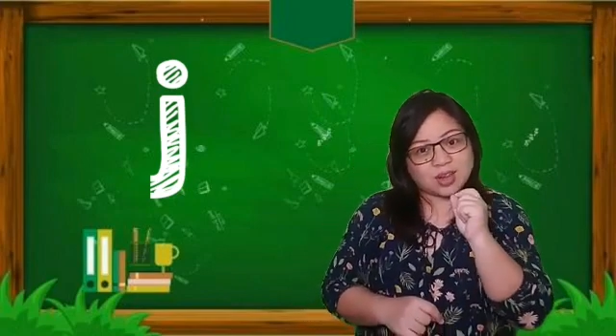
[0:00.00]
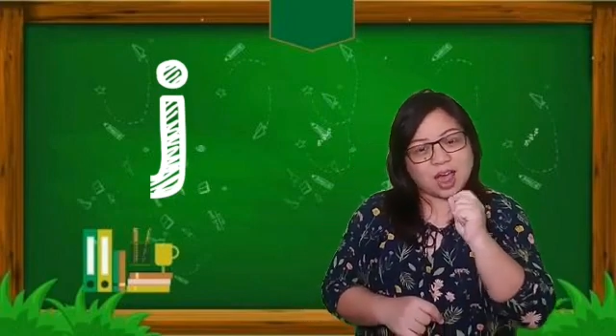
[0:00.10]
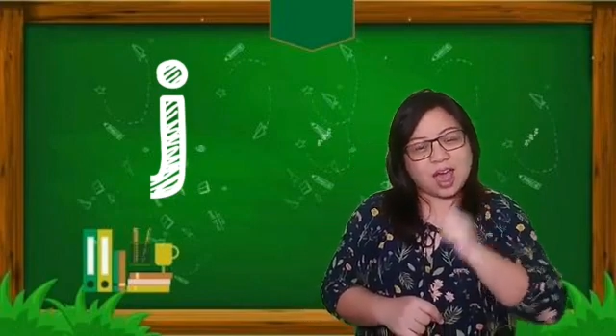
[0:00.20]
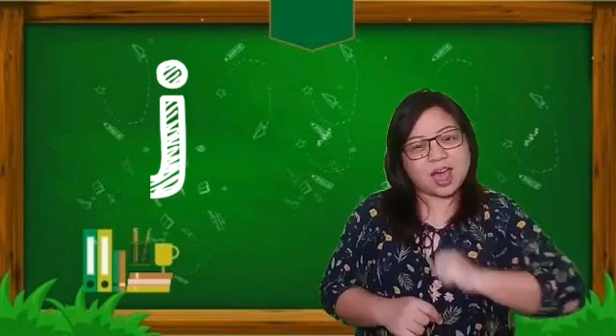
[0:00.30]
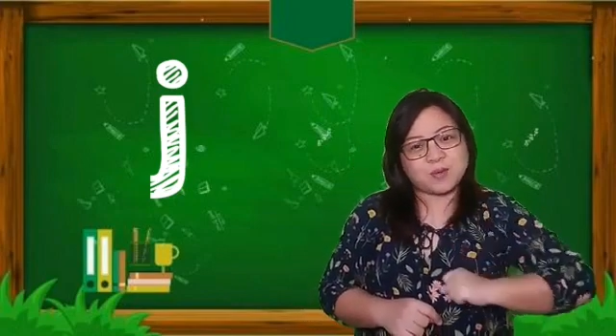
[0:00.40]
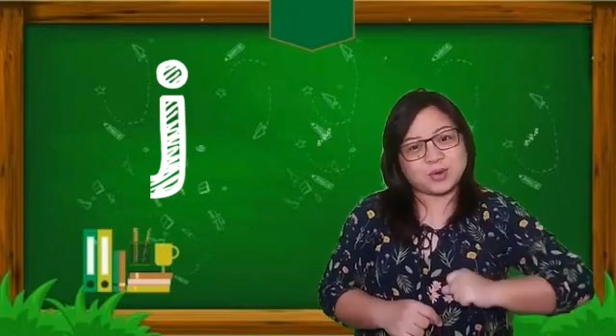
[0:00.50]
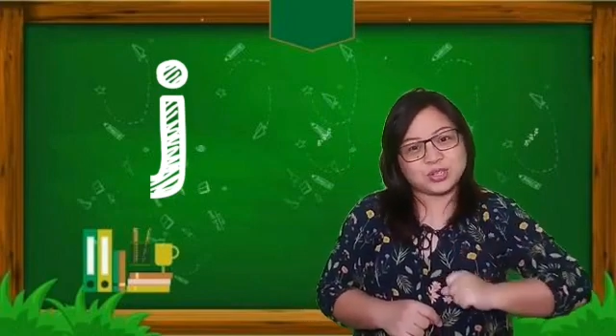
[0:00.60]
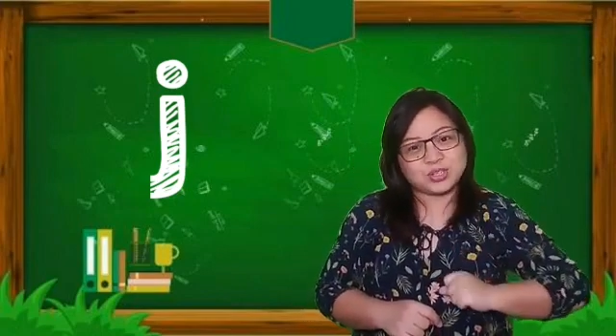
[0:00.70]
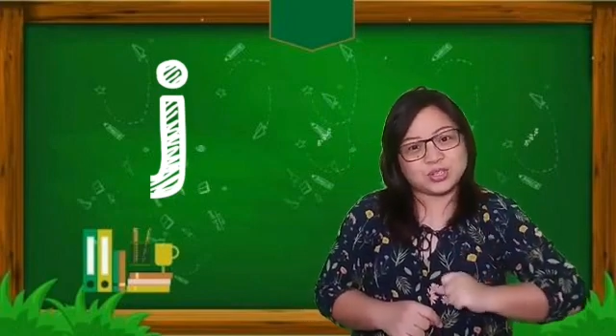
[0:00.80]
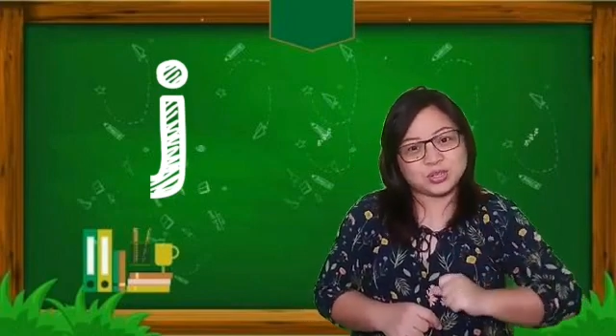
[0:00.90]
I
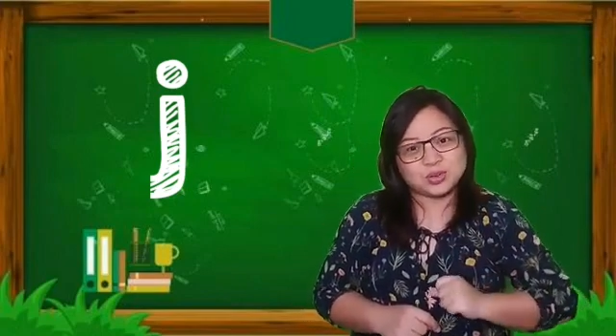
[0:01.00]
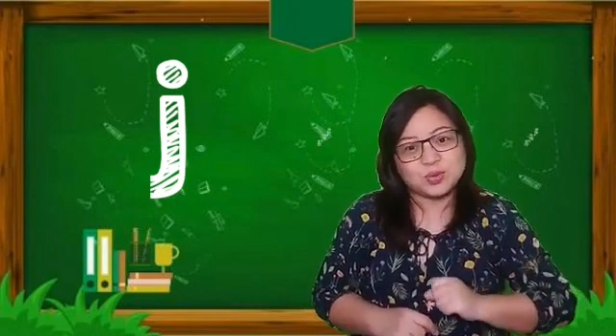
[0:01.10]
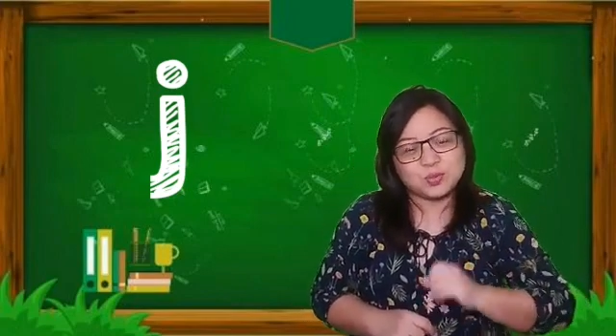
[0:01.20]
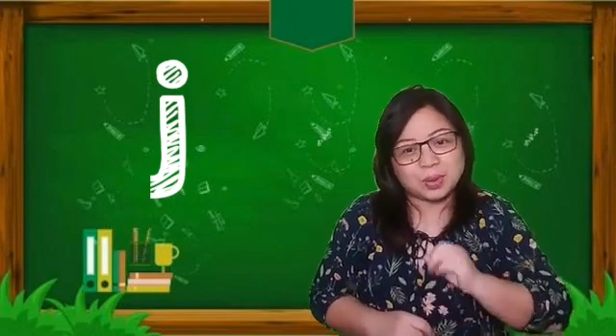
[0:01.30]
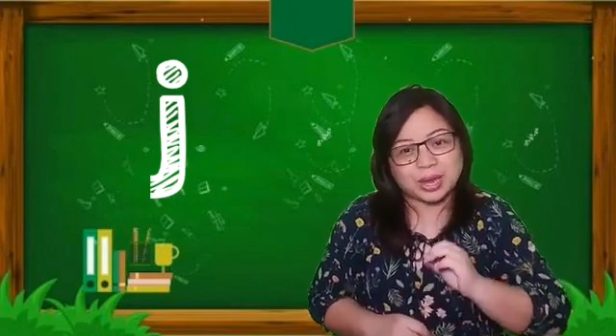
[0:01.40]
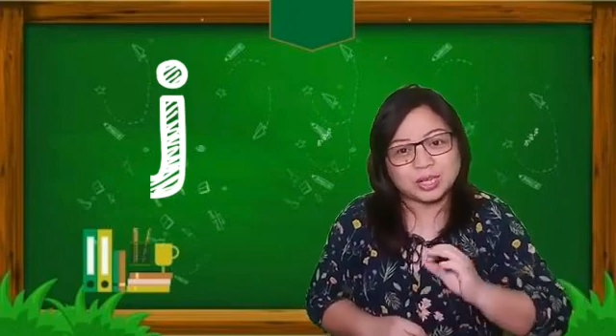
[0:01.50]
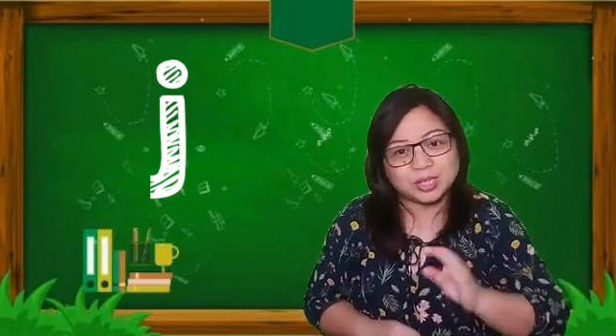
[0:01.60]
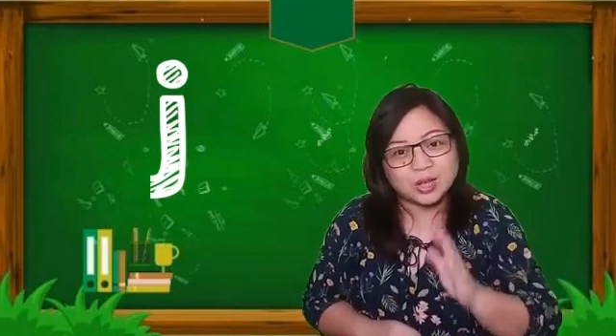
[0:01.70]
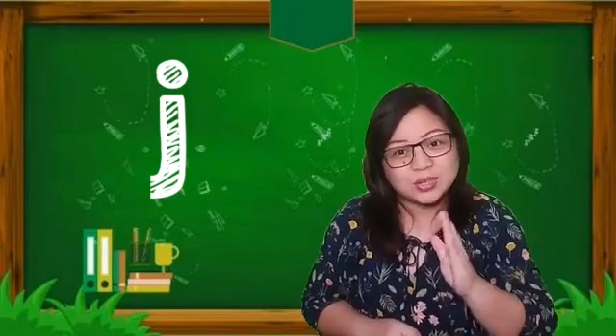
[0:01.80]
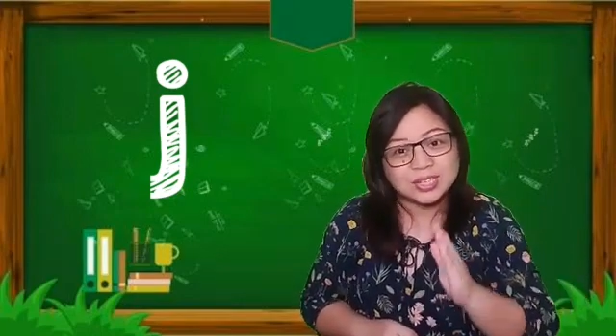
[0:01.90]
want you to pay
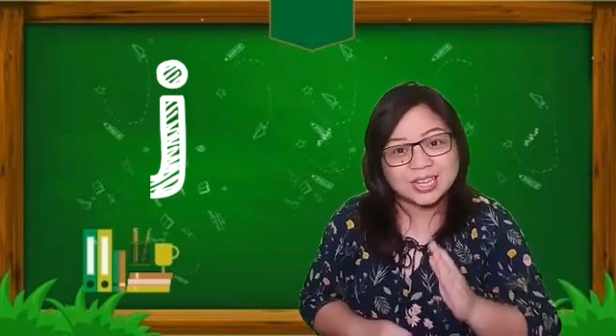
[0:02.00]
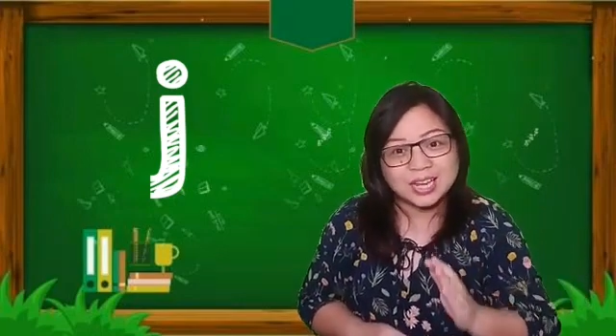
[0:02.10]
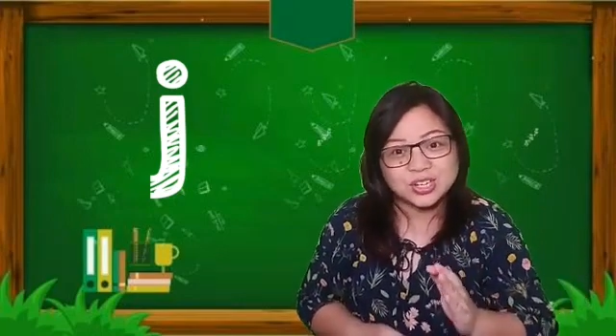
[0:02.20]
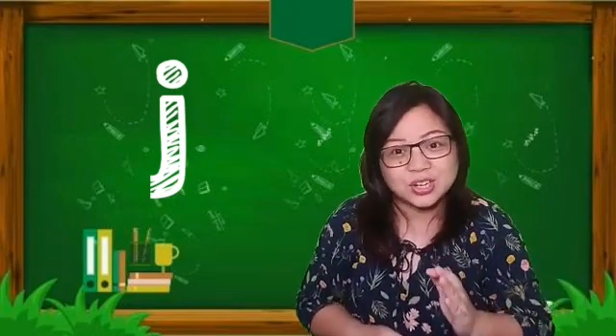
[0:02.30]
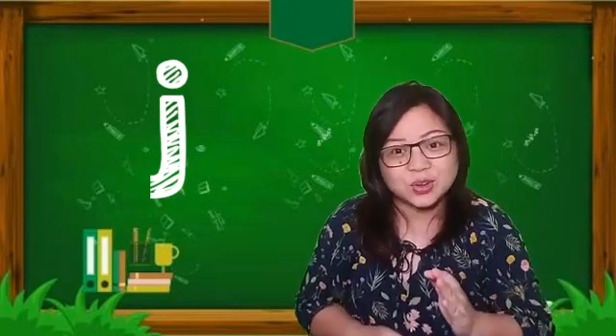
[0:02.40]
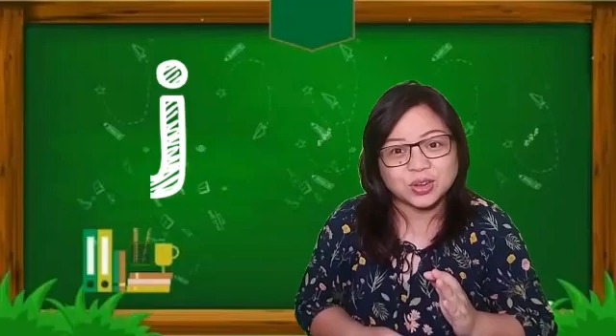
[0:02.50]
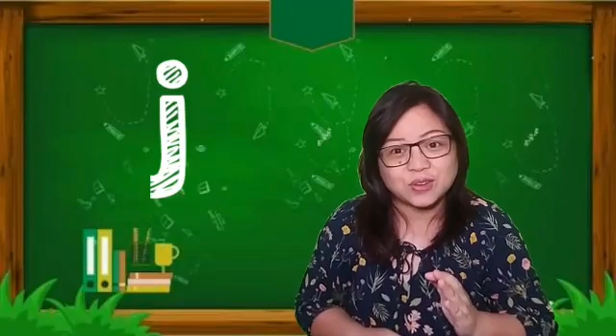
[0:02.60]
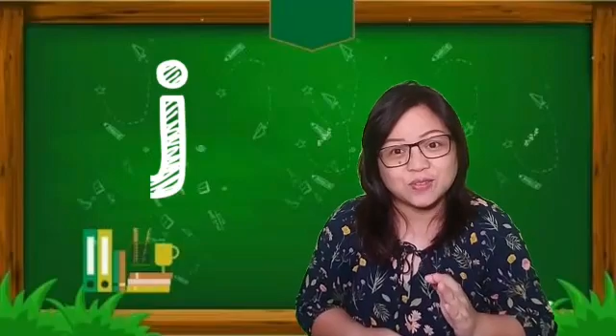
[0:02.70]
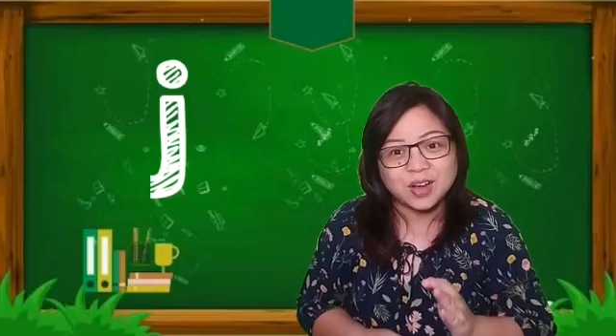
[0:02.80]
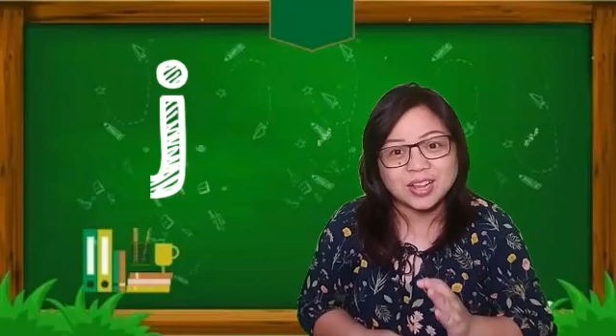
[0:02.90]
close attention,
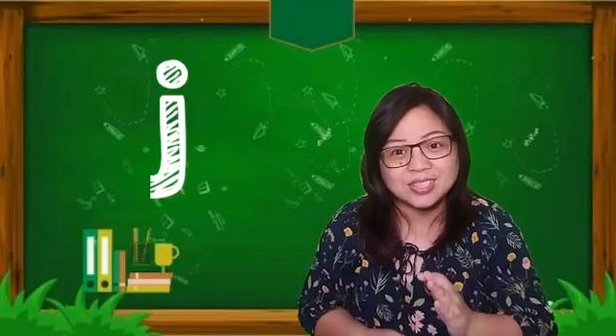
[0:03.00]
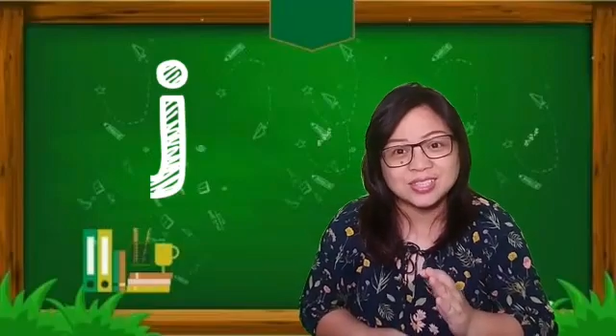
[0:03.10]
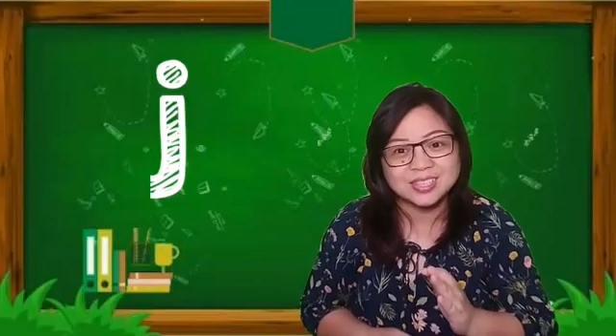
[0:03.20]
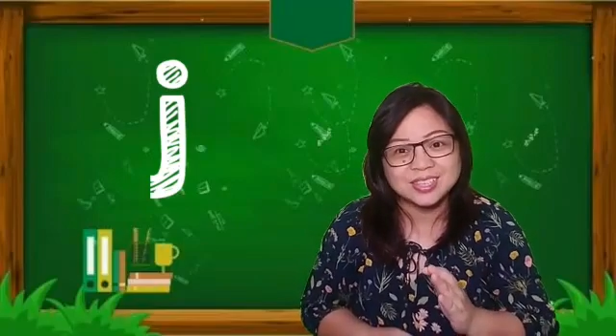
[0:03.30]
okay, friends?